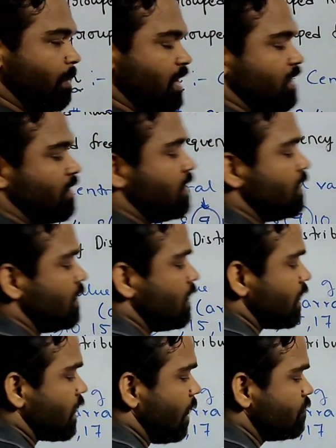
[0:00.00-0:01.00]
But it
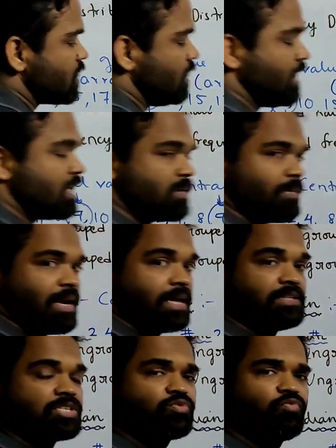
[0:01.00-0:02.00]
comes in decimal
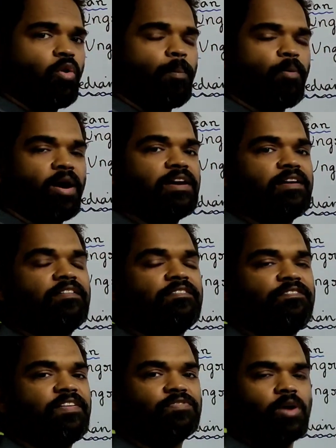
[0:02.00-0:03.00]
like this,
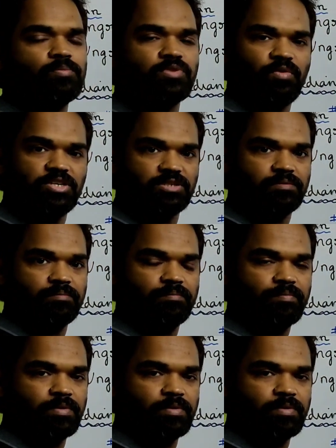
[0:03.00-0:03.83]
4.5th observation.